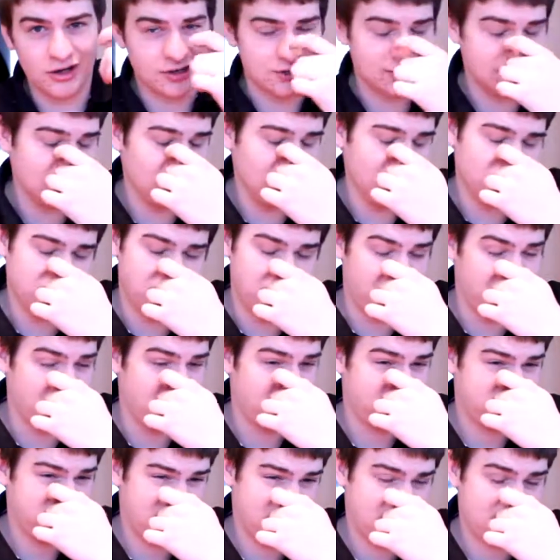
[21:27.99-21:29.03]
because
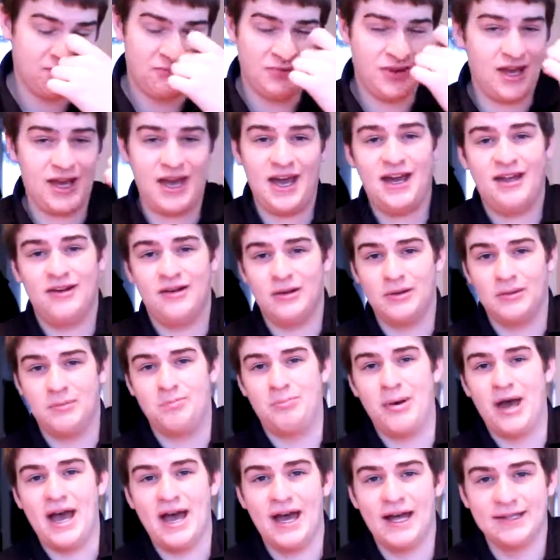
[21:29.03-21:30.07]
I had a
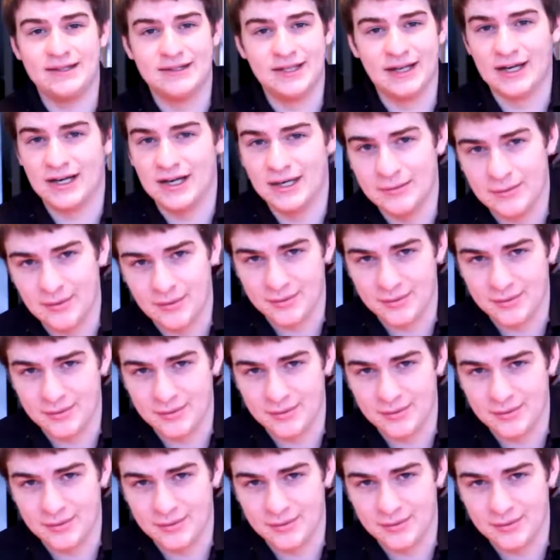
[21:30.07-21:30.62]
bad time.